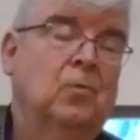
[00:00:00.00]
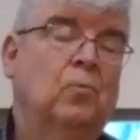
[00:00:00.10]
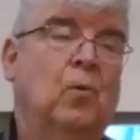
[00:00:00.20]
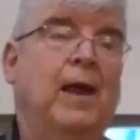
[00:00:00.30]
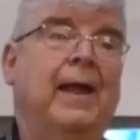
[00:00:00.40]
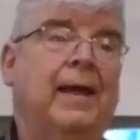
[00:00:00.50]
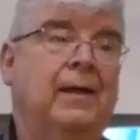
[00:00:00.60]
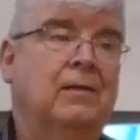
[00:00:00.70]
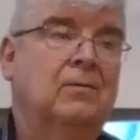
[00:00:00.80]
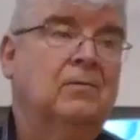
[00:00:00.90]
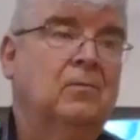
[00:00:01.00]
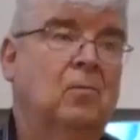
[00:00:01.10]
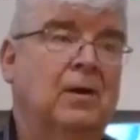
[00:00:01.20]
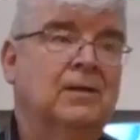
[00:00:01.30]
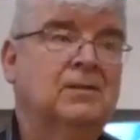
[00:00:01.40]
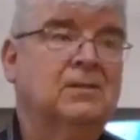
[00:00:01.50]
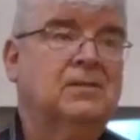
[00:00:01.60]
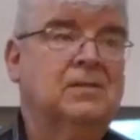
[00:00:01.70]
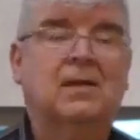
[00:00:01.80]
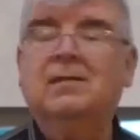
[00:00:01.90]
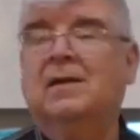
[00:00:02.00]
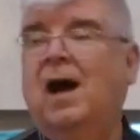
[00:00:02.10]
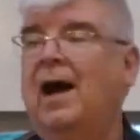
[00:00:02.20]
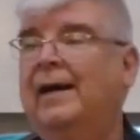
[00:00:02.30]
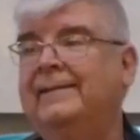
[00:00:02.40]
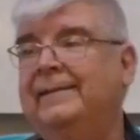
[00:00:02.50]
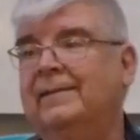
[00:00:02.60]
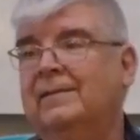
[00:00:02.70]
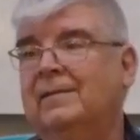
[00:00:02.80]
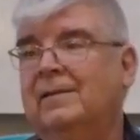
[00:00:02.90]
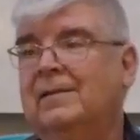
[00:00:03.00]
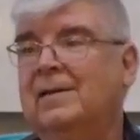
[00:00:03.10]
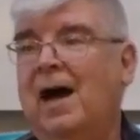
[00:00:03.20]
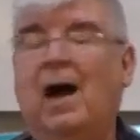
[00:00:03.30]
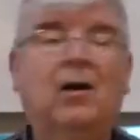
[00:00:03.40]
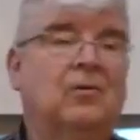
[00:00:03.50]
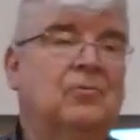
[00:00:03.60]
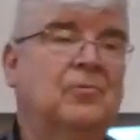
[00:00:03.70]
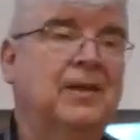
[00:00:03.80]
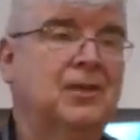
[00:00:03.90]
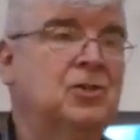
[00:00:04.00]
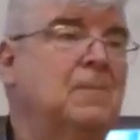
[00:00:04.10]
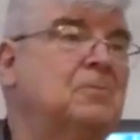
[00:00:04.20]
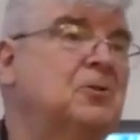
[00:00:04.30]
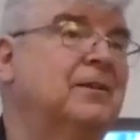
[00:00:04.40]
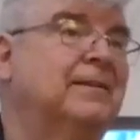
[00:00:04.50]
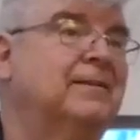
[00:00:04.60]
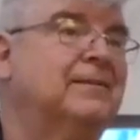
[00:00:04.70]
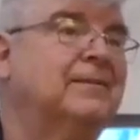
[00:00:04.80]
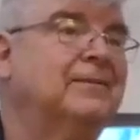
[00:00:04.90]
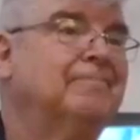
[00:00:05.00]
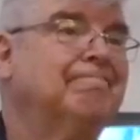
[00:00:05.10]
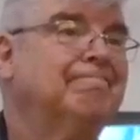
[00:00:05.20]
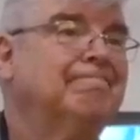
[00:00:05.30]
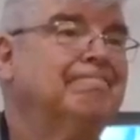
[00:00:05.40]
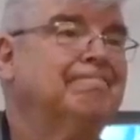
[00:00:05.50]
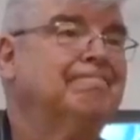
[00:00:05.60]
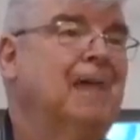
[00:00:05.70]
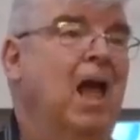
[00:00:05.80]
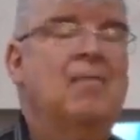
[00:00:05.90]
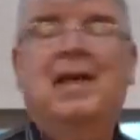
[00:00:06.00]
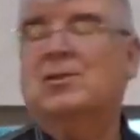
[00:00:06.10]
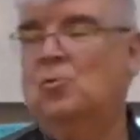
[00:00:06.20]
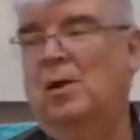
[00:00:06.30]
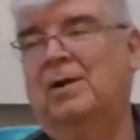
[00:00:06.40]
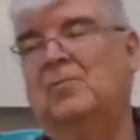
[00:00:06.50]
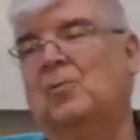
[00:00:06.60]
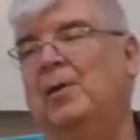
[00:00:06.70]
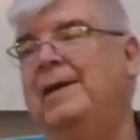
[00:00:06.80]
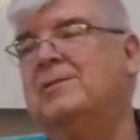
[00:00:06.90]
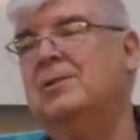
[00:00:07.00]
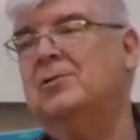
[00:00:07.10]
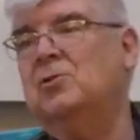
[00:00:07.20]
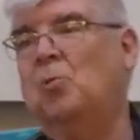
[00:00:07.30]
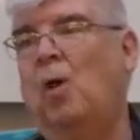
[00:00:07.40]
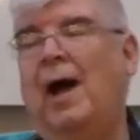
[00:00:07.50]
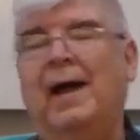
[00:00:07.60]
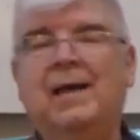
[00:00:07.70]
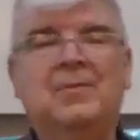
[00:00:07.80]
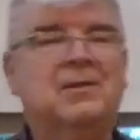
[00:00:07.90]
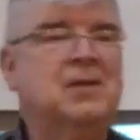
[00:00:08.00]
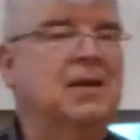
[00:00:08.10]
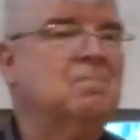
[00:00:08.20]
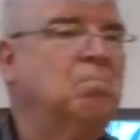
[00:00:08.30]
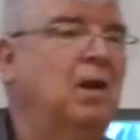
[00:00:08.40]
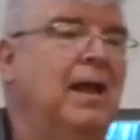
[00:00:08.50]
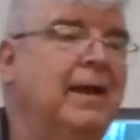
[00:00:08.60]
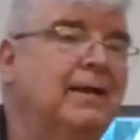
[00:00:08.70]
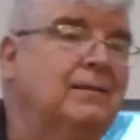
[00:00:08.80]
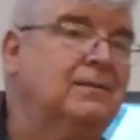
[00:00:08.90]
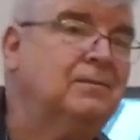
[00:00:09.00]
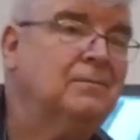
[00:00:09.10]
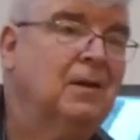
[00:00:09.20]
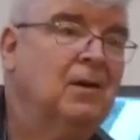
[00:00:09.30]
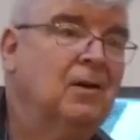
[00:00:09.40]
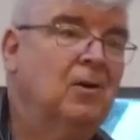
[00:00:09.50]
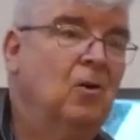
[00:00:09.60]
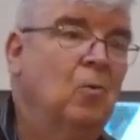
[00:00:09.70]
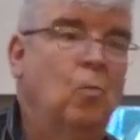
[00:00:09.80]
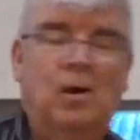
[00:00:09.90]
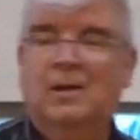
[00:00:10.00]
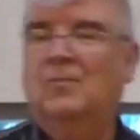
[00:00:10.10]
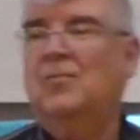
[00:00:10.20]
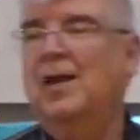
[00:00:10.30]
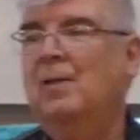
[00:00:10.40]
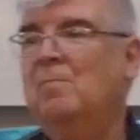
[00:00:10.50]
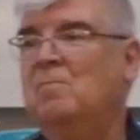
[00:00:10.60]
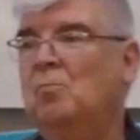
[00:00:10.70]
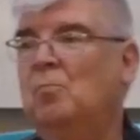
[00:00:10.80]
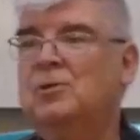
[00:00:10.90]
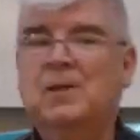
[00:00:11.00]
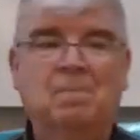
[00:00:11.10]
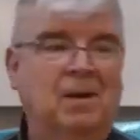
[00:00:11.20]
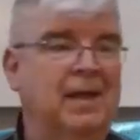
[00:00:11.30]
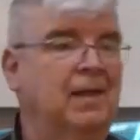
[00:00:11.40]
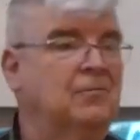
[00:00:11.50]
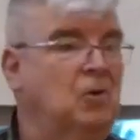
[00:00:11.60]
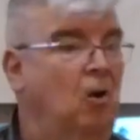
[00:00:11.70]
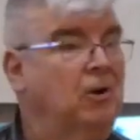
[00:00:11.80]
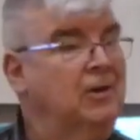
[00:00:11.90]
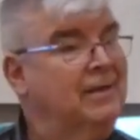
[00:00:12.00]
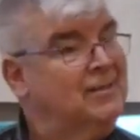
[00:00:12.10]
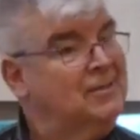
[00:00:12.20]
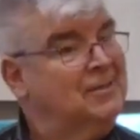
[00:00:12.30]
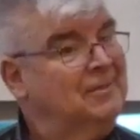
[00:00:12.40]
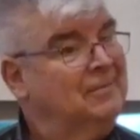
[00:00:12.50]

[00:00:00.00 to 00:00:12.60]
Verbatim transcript: Ra was the sun god of the Egyptians. That's one of the reasons why in the ten plagues, one of them was a plague of darkness